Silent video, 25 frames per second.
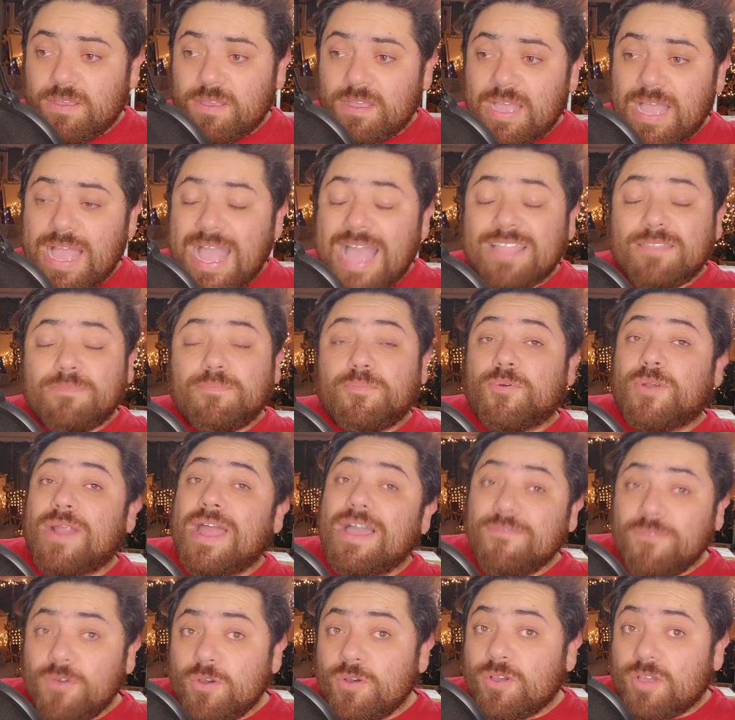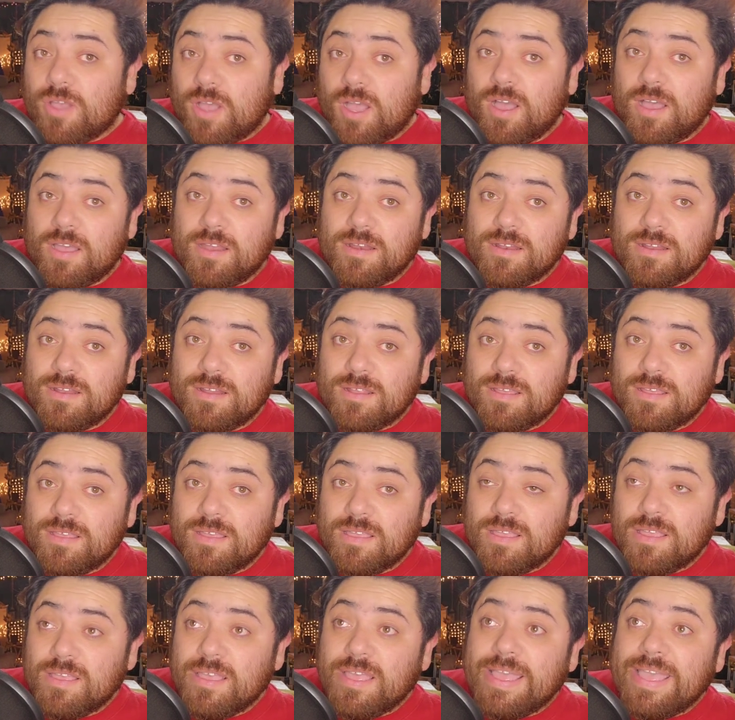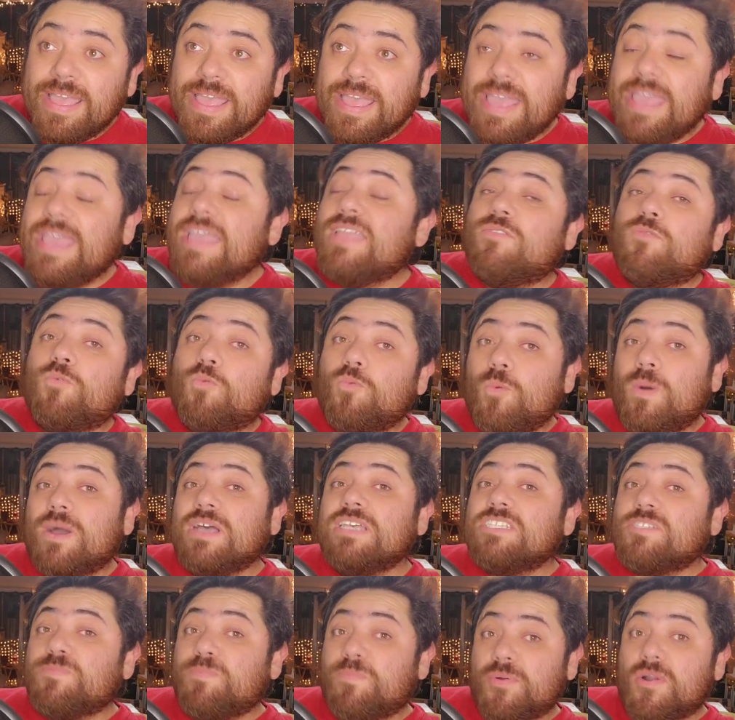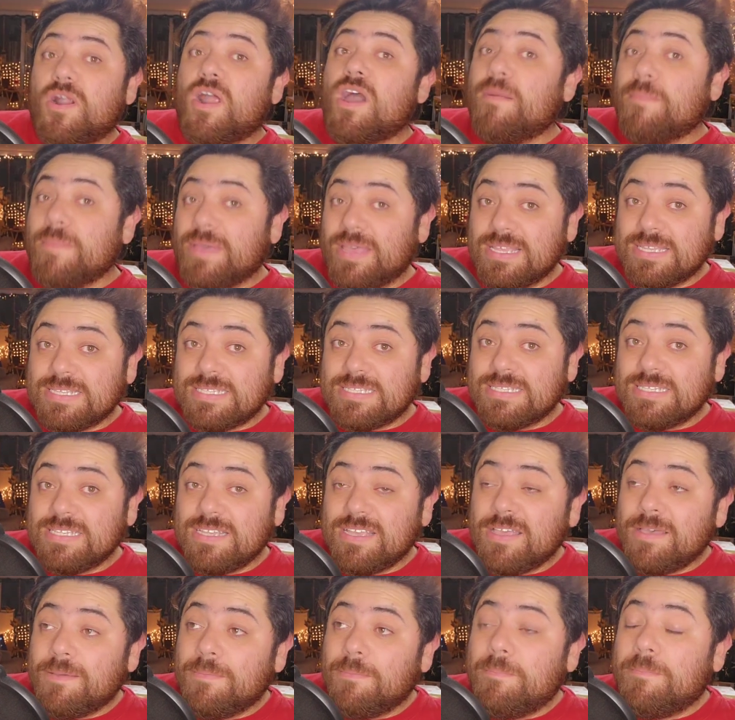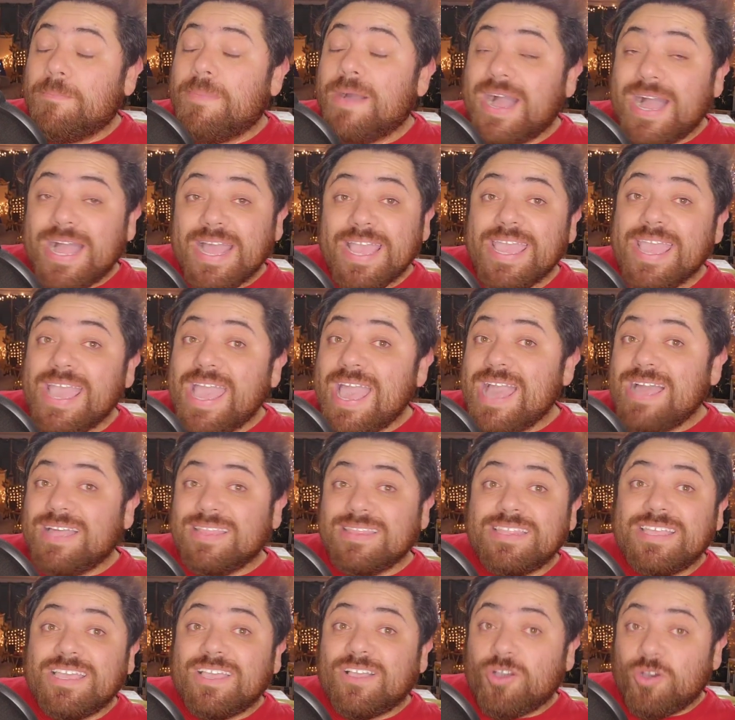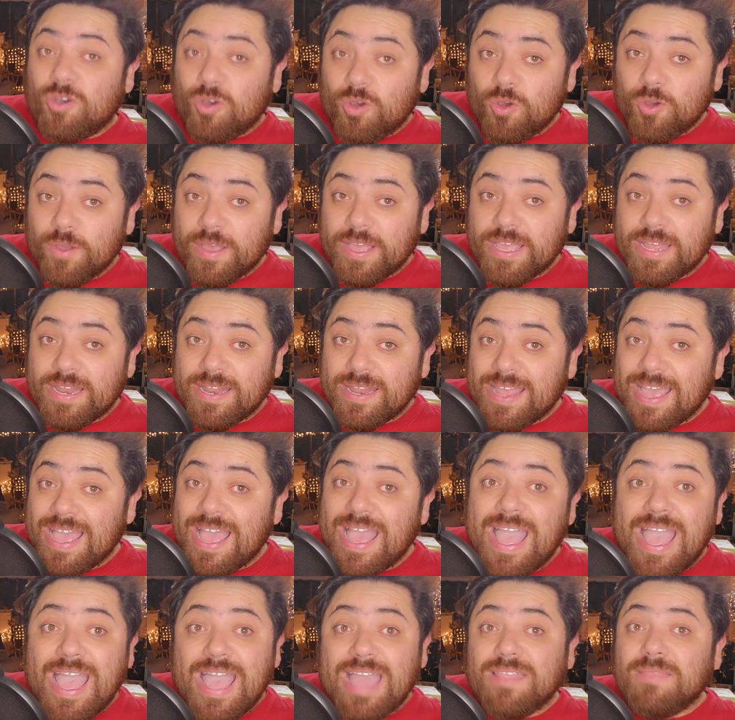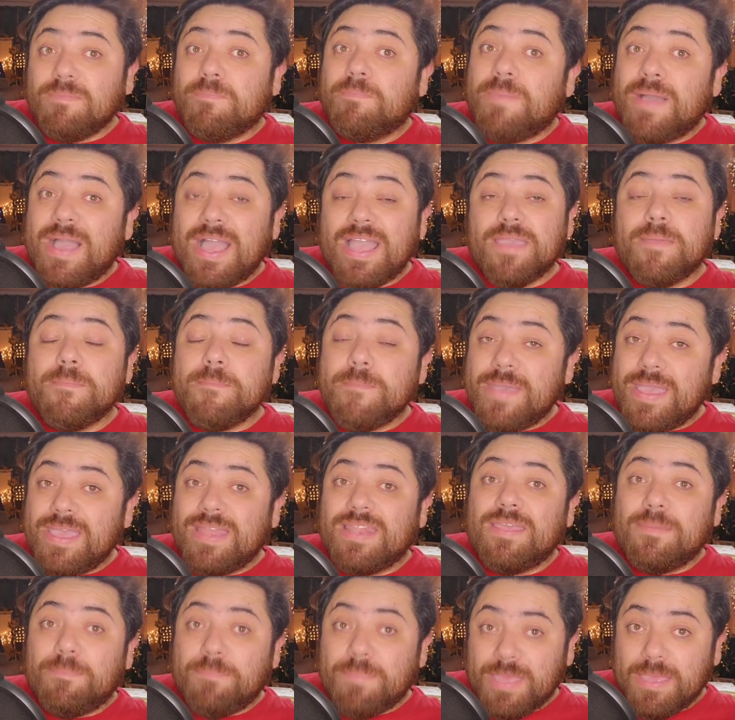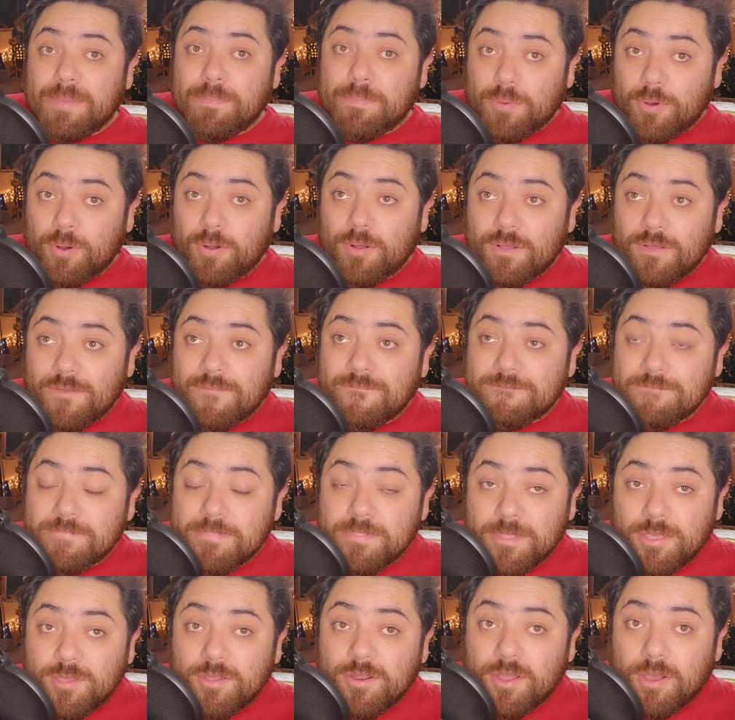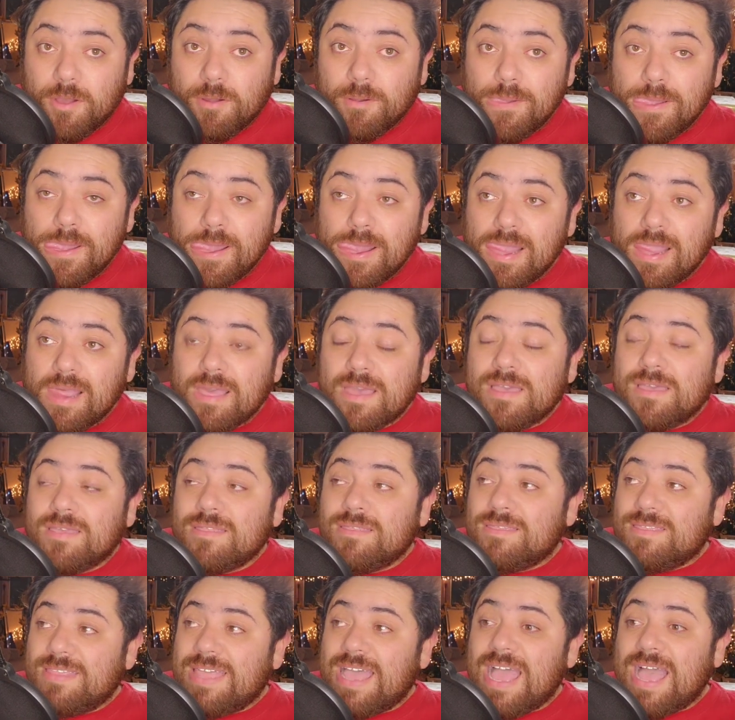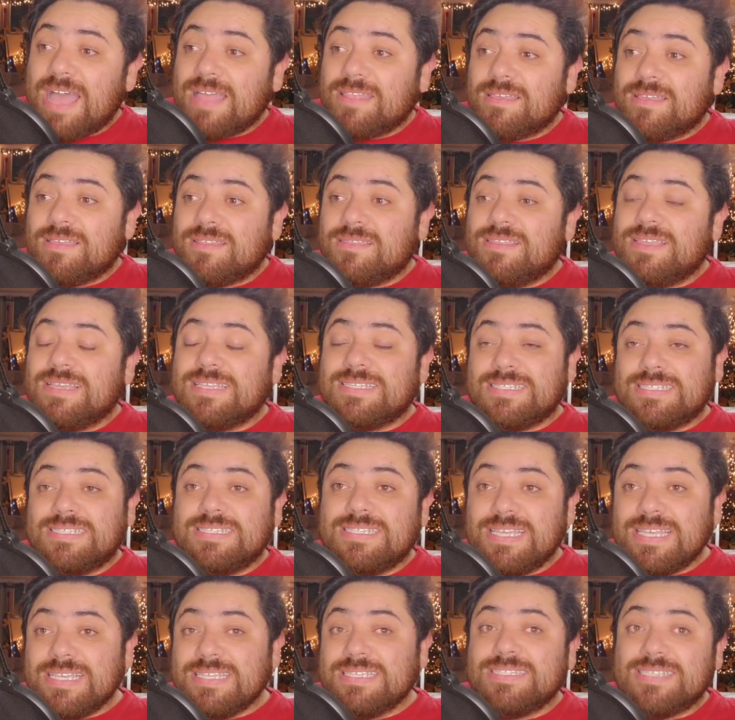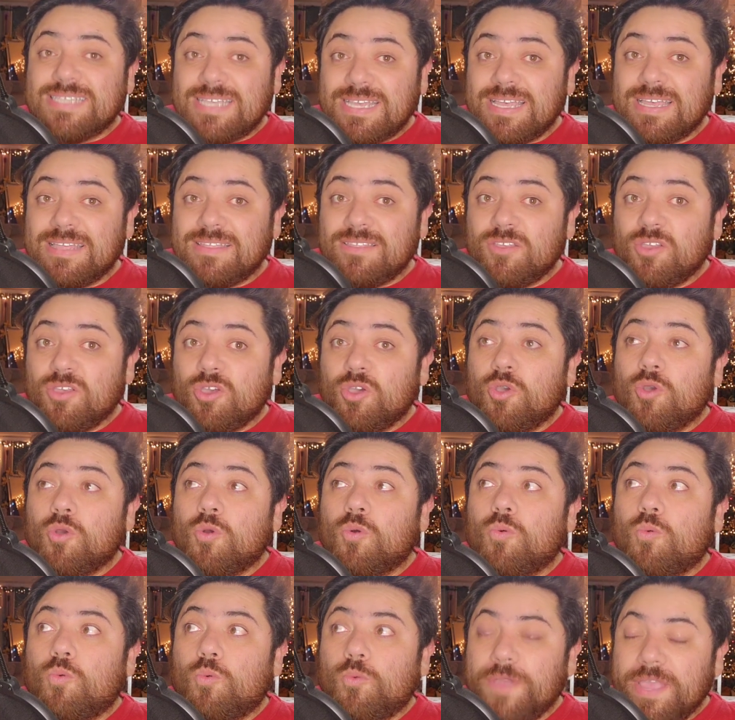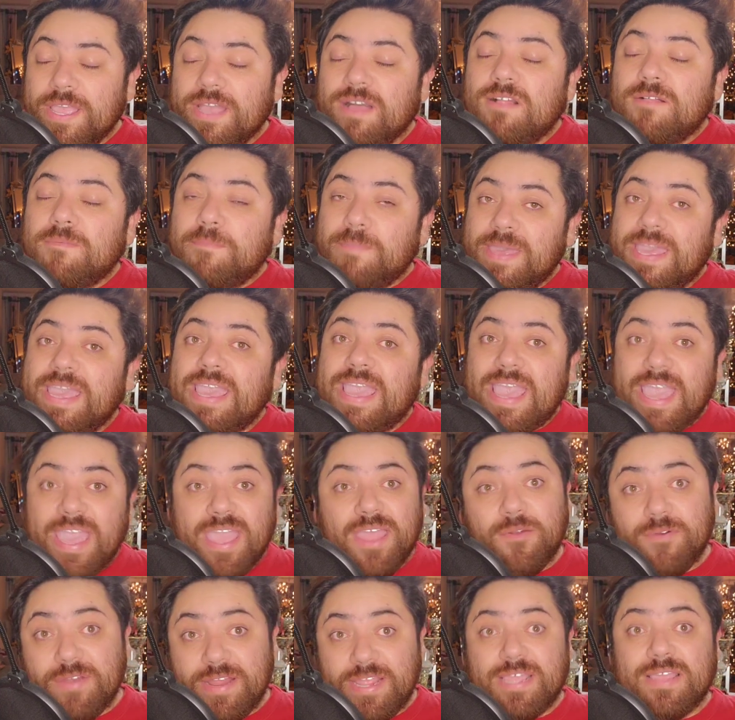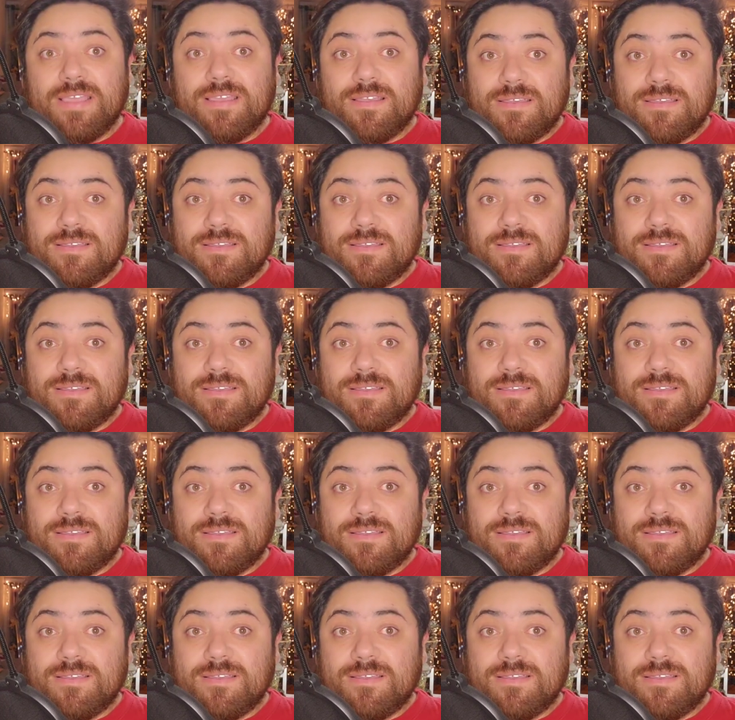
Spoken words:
at BravoCon, it was promised by Andy Cohen and by many people, you know, that the season will be airing,